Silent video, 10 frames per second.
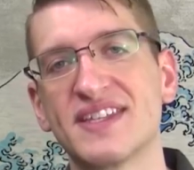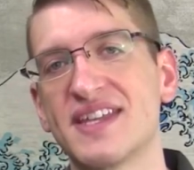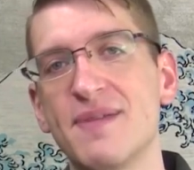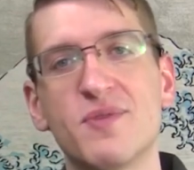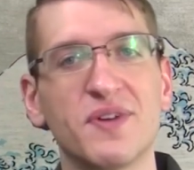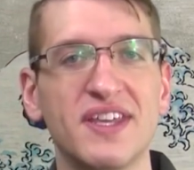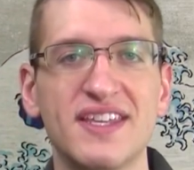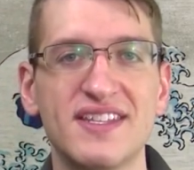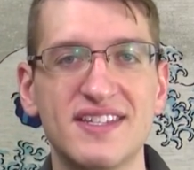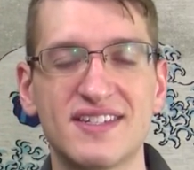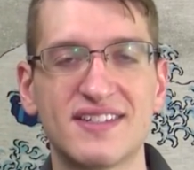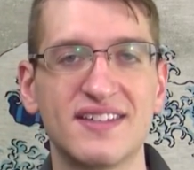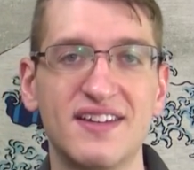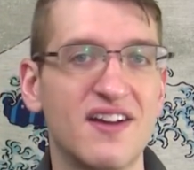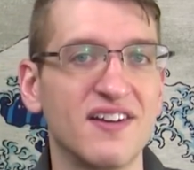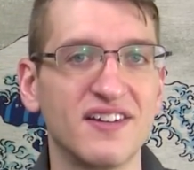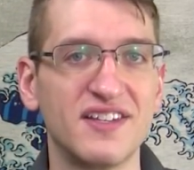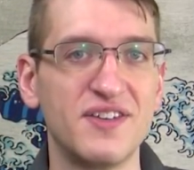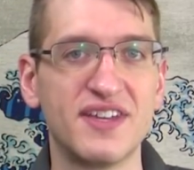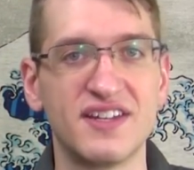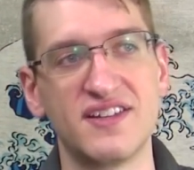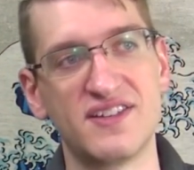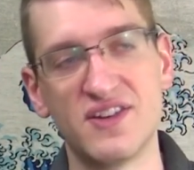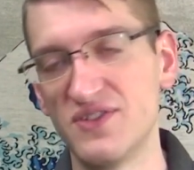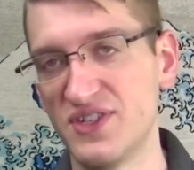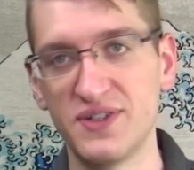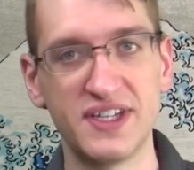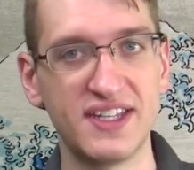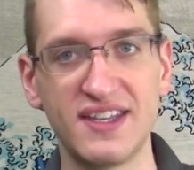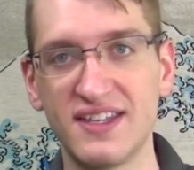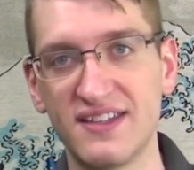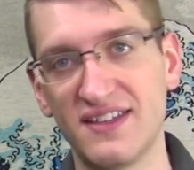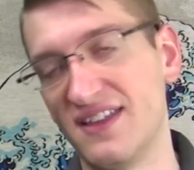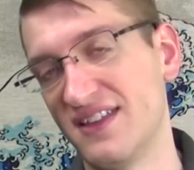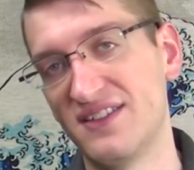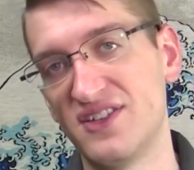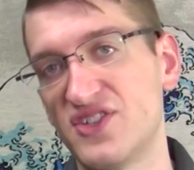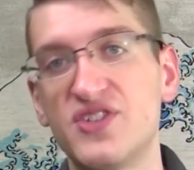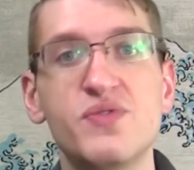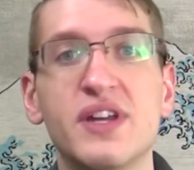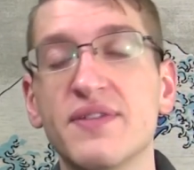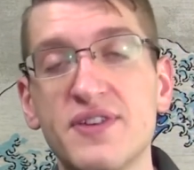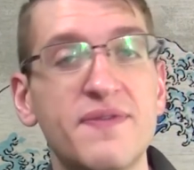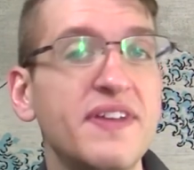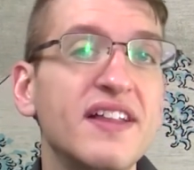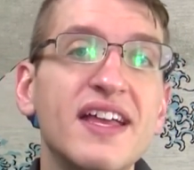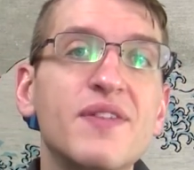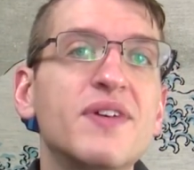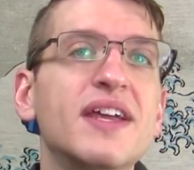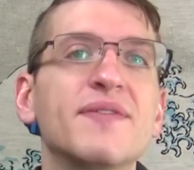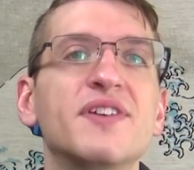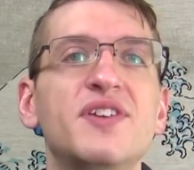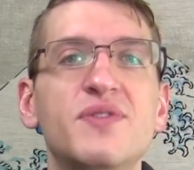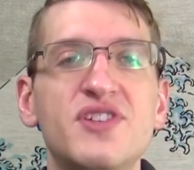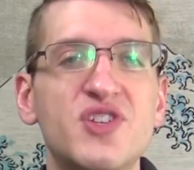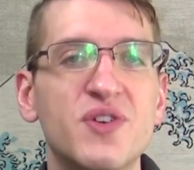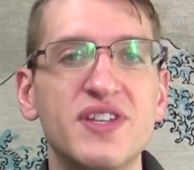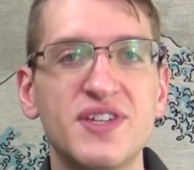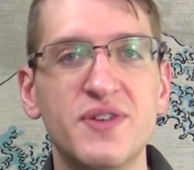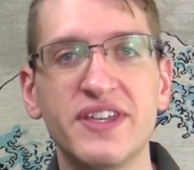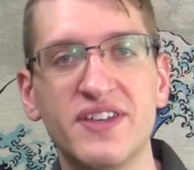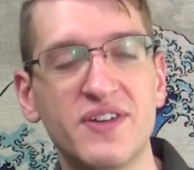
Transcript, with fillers: Skateboarding is an art. You can go do it and just do whatever you feel like, whatever you enjoy doing.